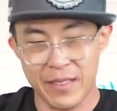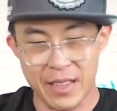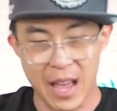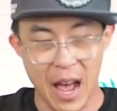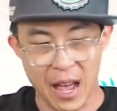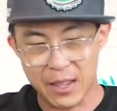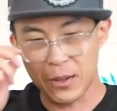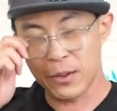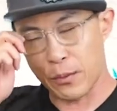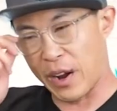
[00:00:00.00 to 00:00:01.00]
Yeah, you
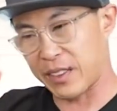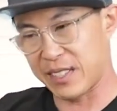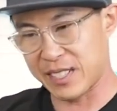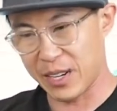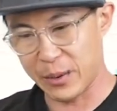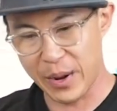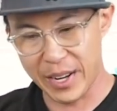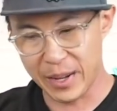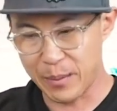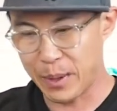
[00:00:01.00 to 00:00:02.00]
could rock this at a
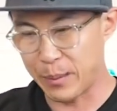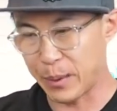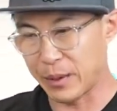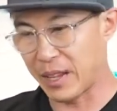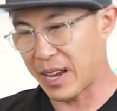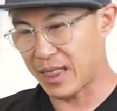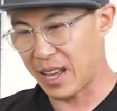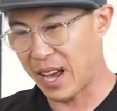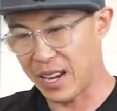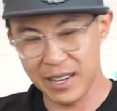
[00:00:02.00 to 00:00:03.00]
wedding. People would like
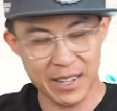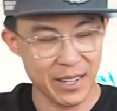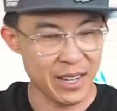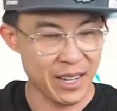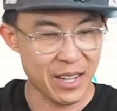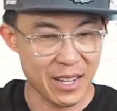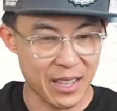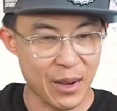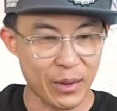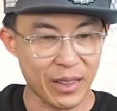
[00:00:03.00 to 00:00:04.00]
that.
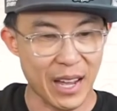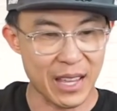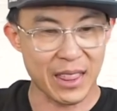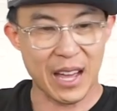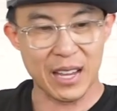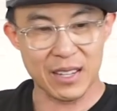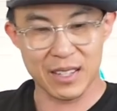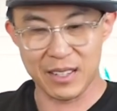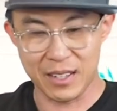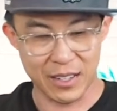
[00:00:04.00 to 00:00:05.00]
They would like that, you
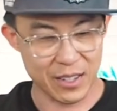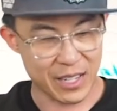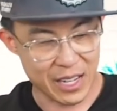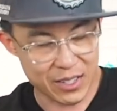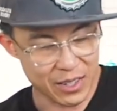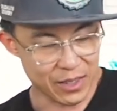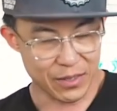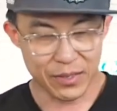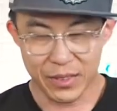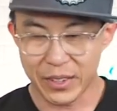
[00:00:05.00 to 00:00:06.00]
know, you're dancing on the
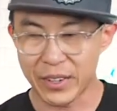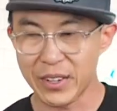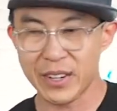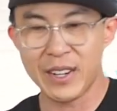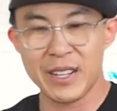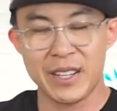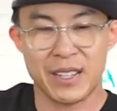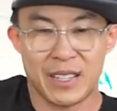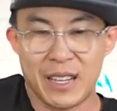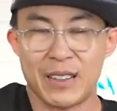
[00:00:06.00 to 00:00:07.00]
floor.
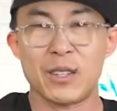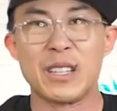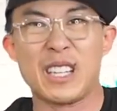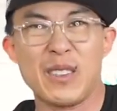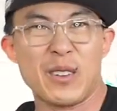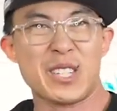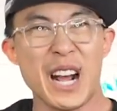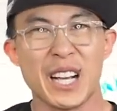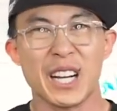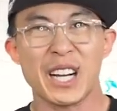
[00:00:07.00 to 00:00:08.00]
You can, keep your
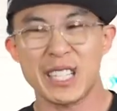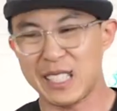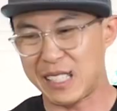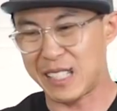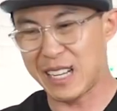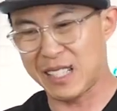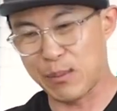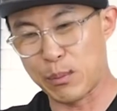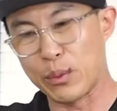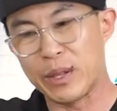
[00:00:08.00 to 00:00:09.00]
jacket on because it's nice
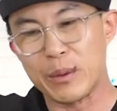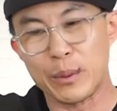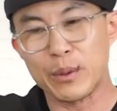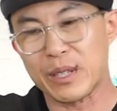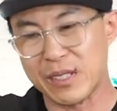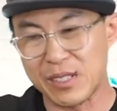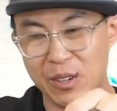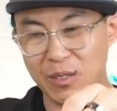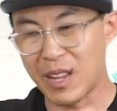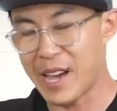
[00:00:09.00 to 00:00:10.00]
and breathable because there's
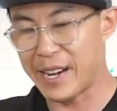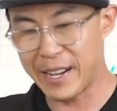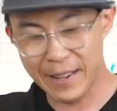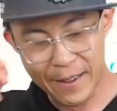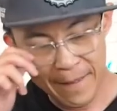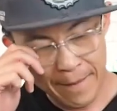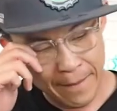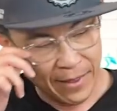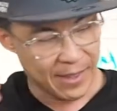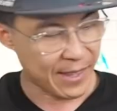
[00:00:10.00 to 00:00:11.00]
no lining.
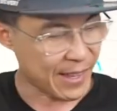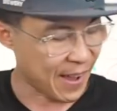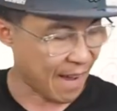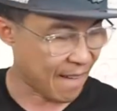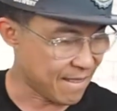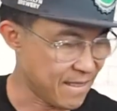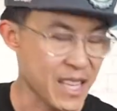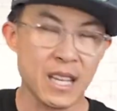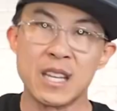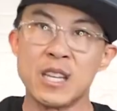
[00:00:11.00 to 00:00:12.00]
Yeah,
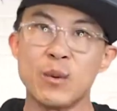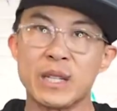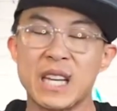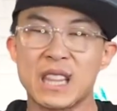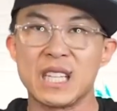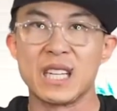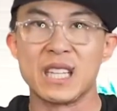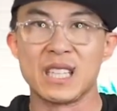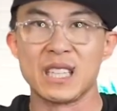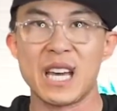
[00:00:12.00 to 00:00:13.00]
you would get the,
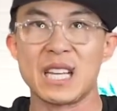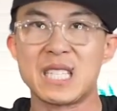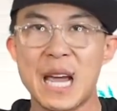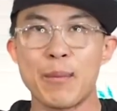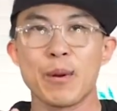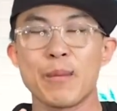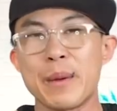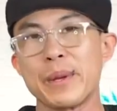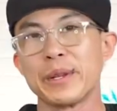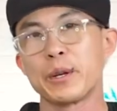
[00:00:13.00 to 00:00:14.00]
the leg tapered maybe a